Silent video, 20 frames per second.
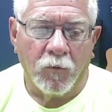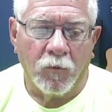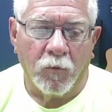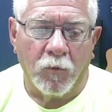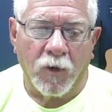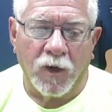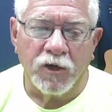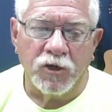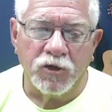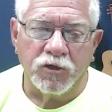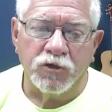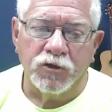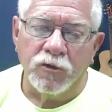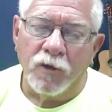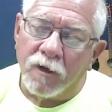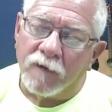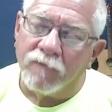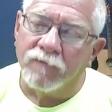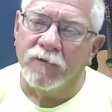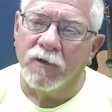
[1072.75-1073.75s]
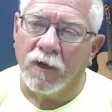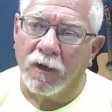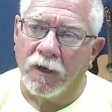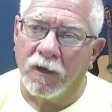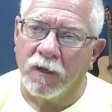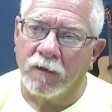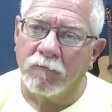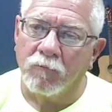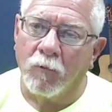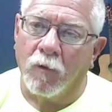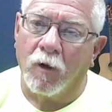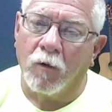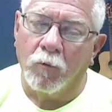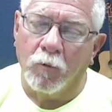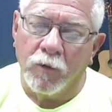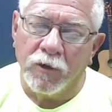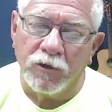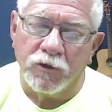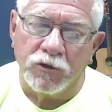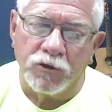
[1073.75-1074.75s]
What he should have done, what
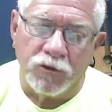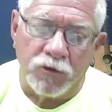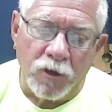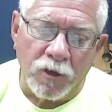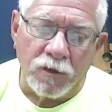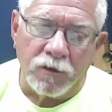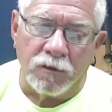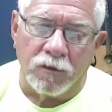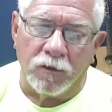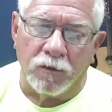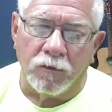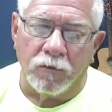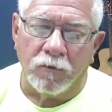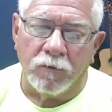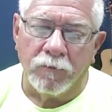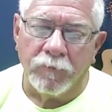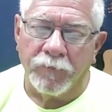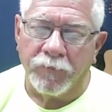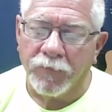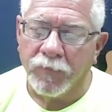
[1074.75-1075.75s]
we should do,